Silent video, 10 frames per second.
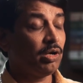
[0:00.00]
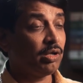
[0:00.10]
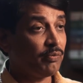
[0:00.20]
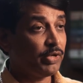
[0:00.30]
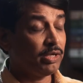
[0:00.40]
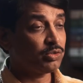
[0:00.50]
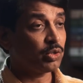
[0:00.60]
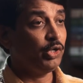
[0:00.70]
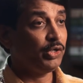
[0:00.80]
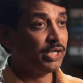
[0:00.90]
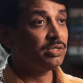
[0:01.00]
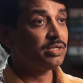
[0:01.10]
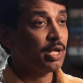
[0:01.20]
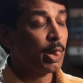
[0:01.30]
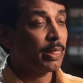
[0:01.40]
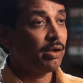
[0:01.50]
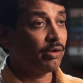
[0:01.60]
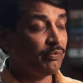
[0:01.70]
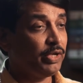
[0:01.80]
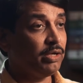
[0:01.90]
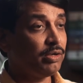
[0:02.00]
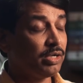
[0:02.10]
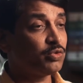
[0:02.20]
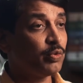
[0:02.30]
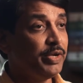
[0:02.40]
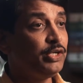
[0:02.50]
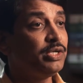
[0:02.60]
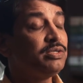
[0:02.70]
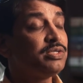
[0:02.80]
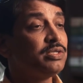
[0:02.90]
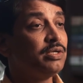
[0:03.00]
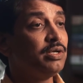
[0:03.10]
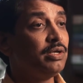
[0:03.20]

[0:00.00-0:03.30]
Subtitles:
Graphical solutions, graphical transformations,